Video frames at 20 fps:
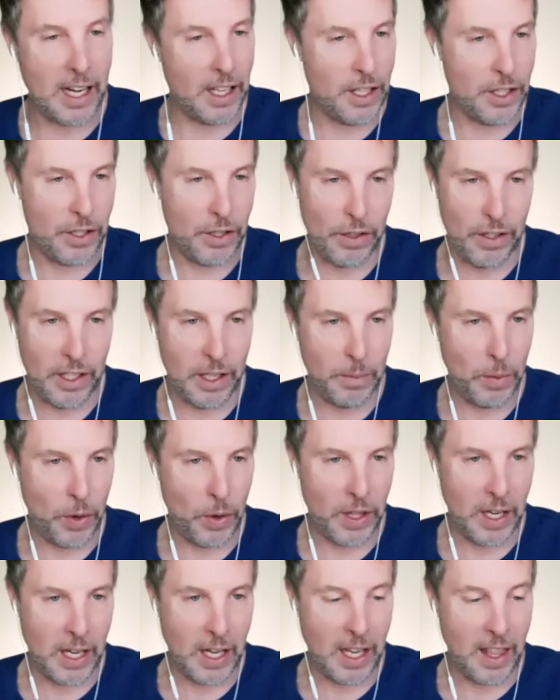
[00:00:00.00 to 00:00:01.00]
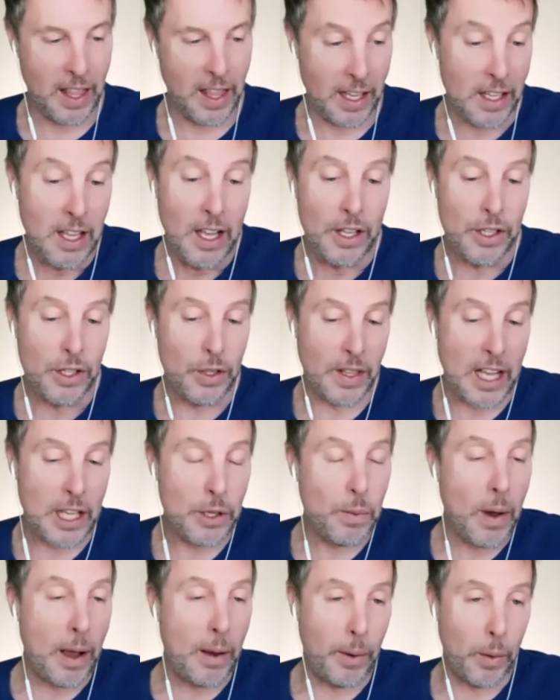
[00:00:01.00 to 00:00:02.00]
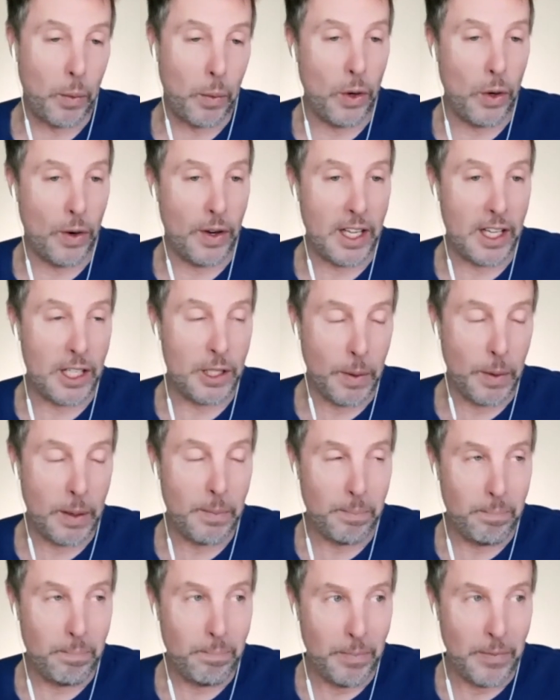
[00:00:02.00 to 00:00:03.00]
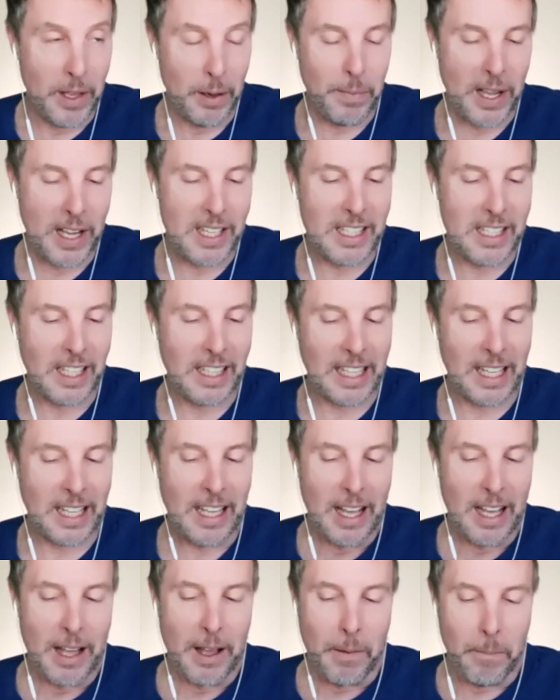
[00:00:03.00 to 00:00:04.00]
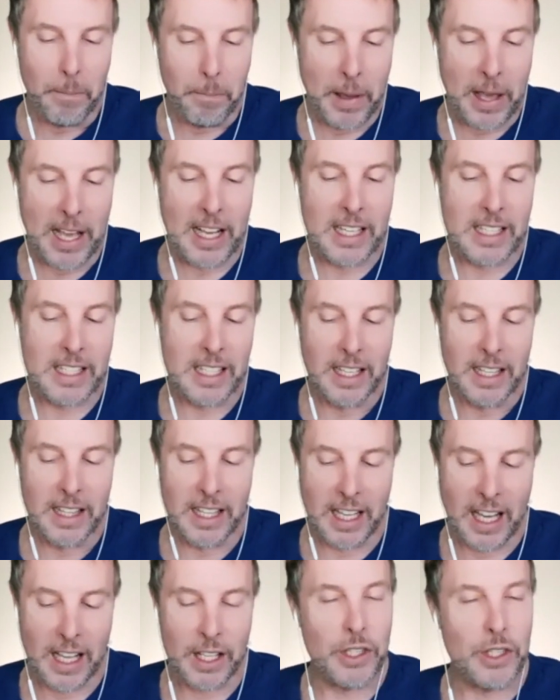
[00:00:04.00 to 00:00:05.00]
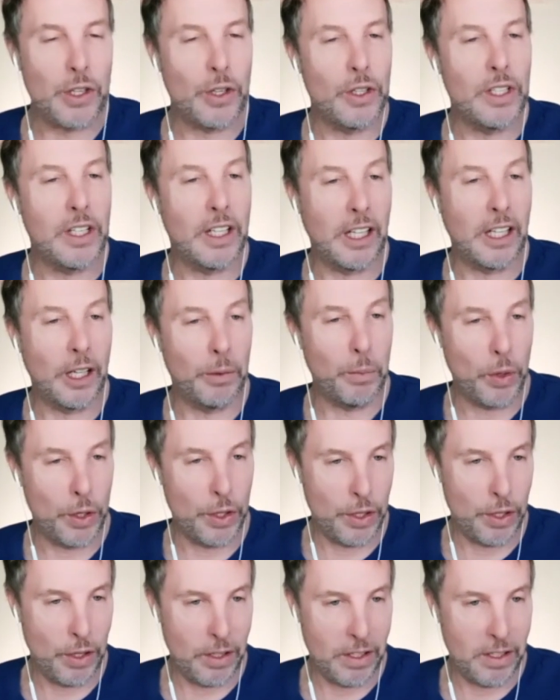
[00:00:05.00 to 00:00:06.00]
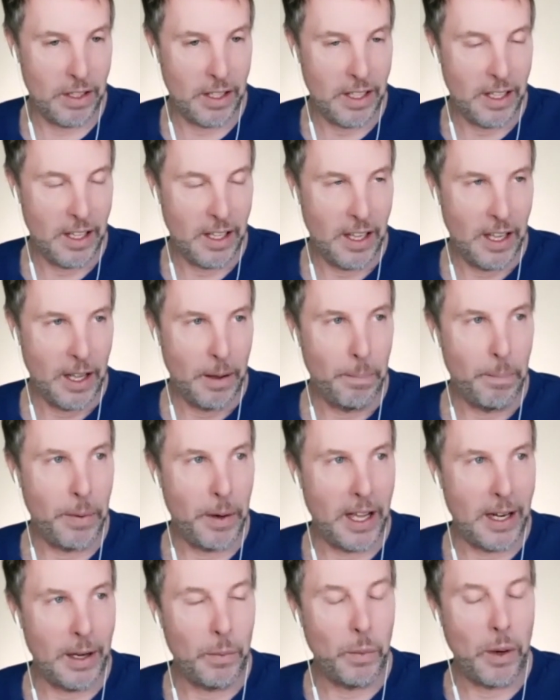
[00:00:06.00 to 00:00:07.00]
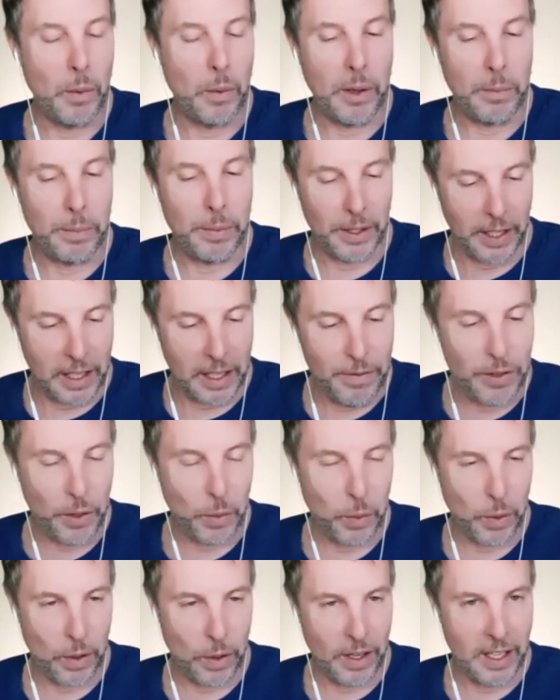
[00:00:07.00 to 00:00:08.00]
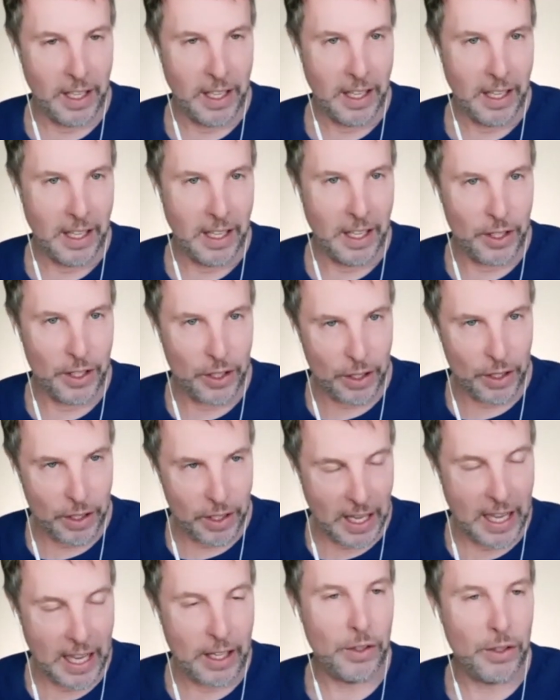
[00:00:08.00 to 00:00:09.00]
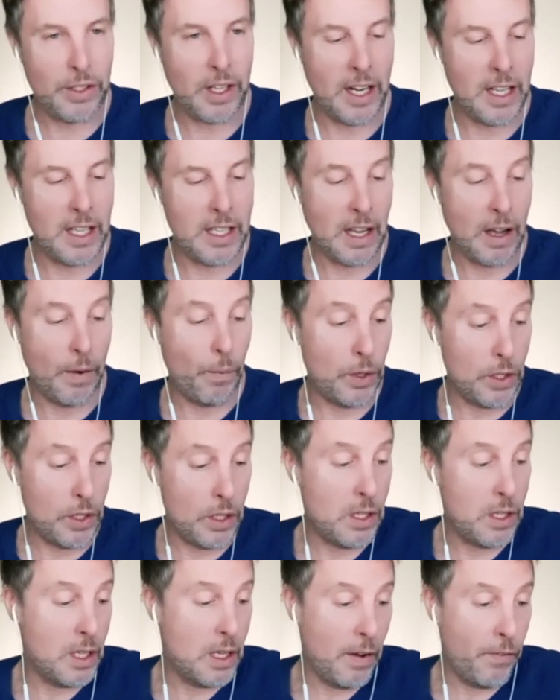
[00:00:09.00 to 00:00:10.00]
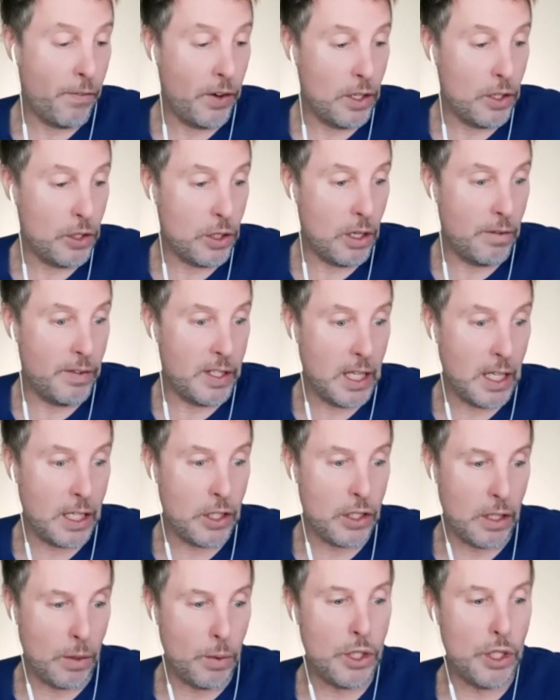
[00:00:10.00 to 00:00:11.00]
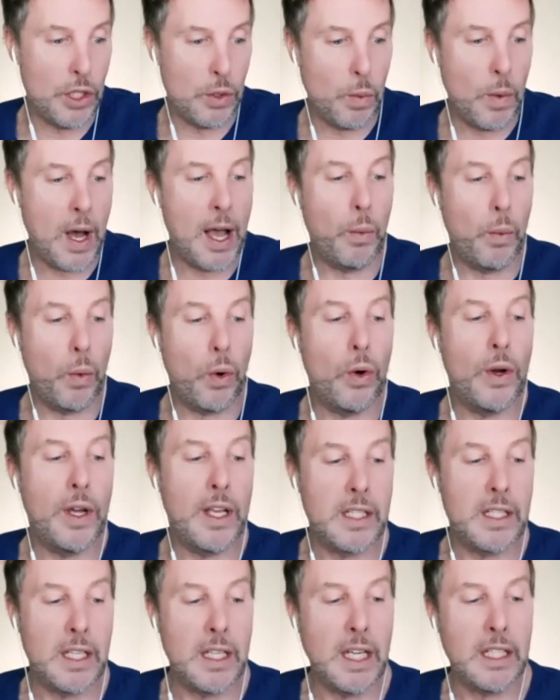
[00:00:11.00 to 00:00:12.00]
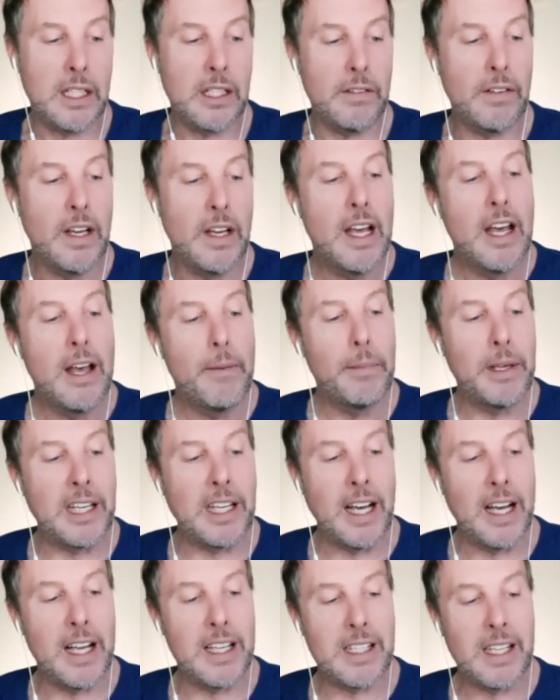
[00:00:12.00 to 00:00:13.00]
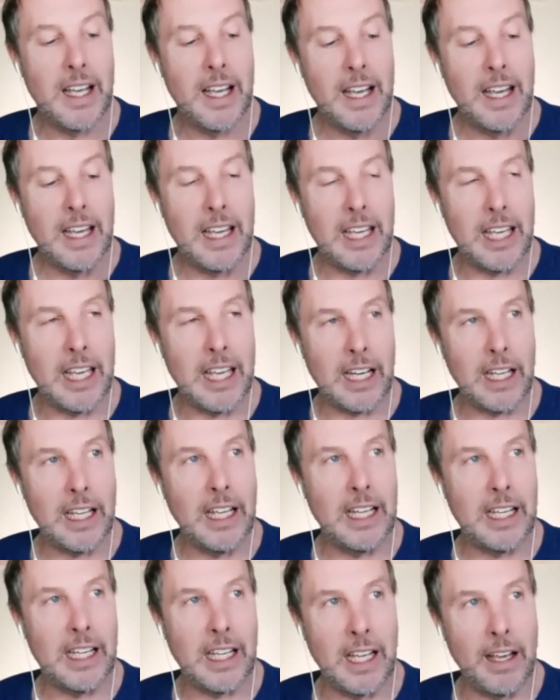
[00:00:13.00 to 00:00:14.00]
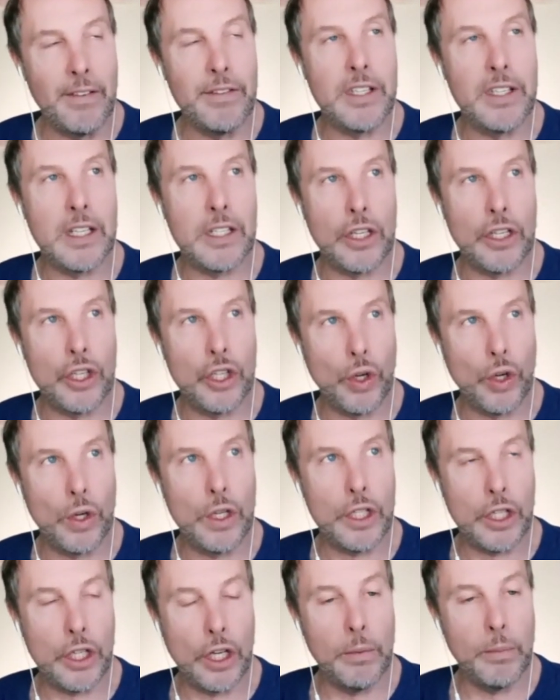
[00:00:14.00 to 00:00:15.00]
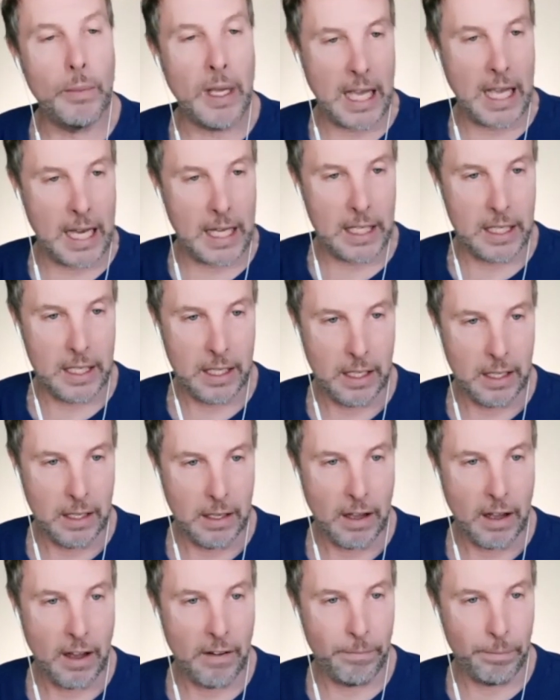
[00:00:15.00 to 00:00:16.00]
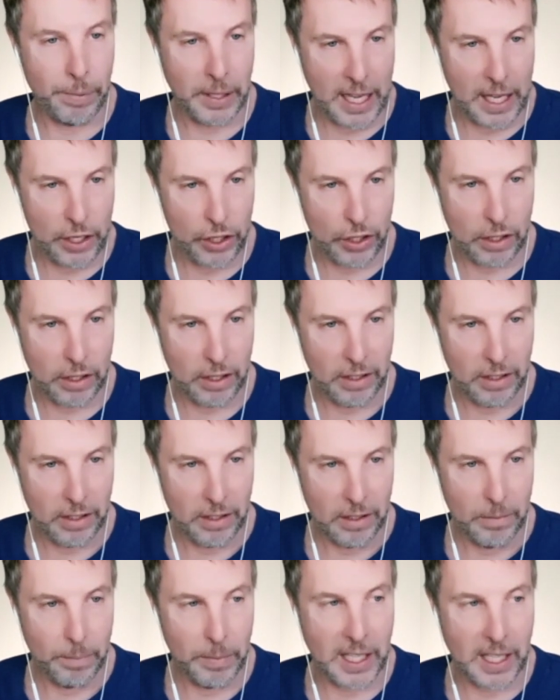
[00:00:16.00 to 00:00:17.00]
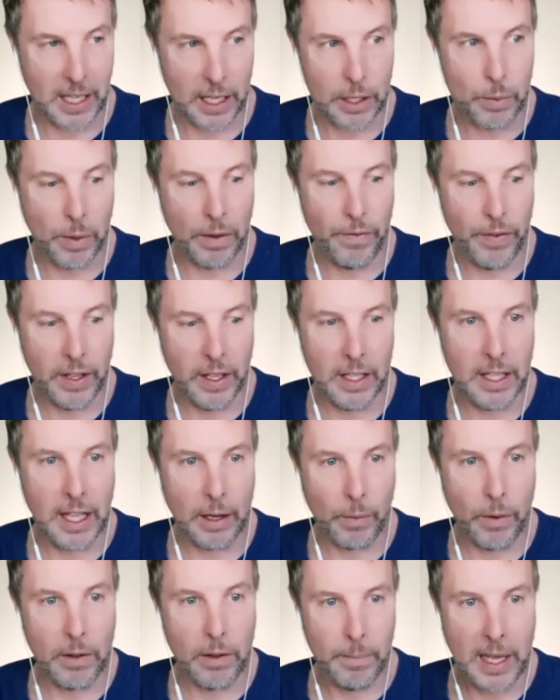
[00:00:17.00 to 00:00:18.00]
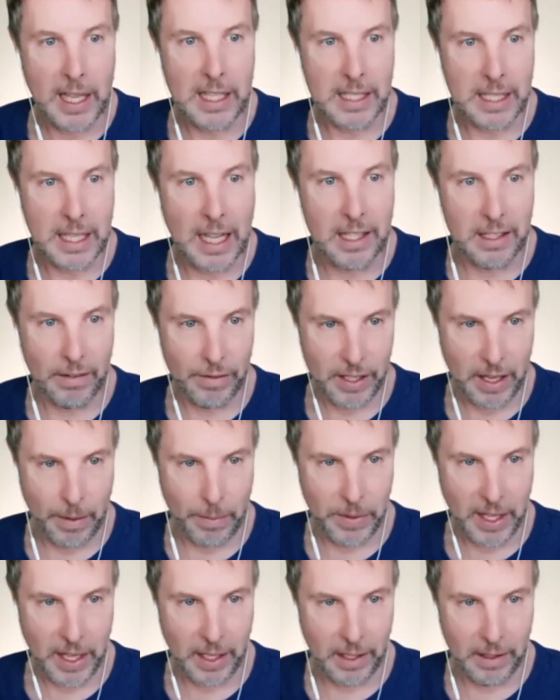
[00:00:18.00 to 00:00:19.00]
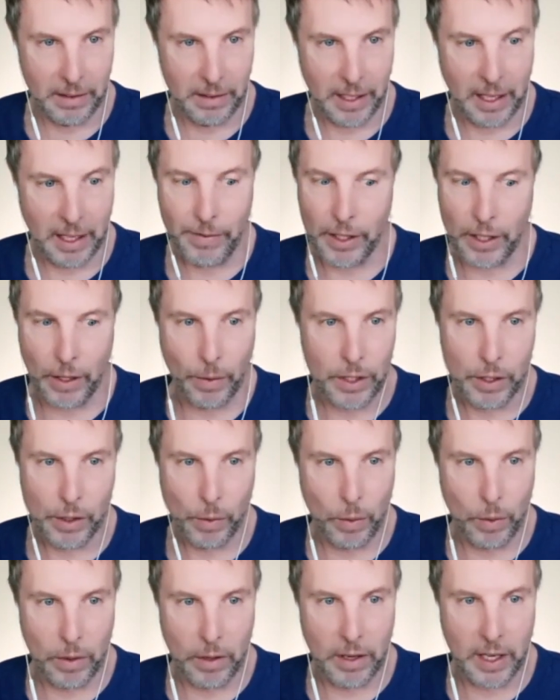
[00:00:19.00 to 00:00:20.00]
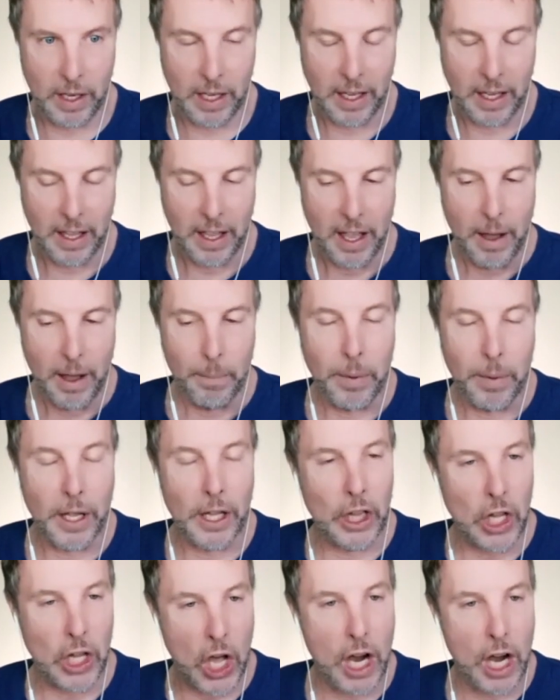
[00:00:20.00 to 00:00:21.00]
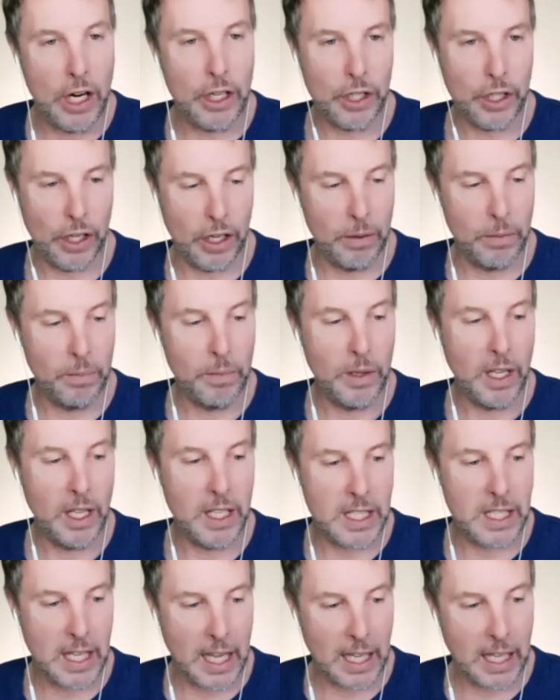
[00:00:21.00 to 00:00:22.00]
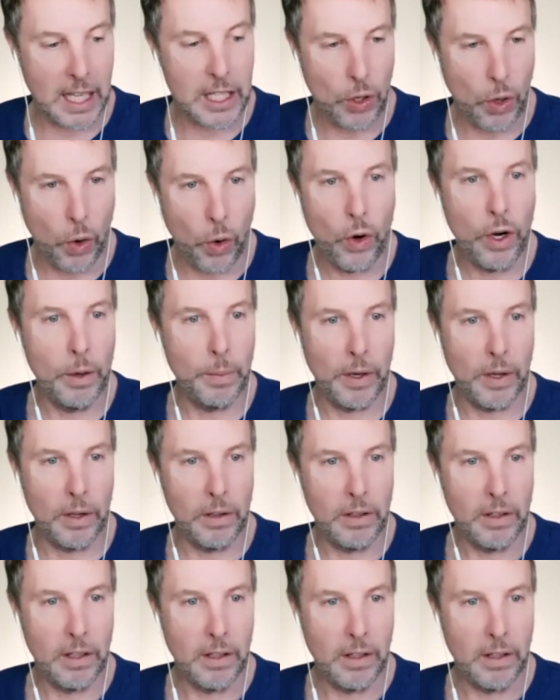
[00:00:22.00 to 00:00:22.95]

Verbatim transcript: uncertainty more than anything. So that's why we worry is be it basically makes the uncertain a little more certain. Mm. But when we believe the worry, it just cycles on itself, which is the definition of addiction, which is why worry is addictive because it, it gives us a short-term hit of pleasure because we feel like we've made sense of something, even though it's a worry but long term it's like it's horrible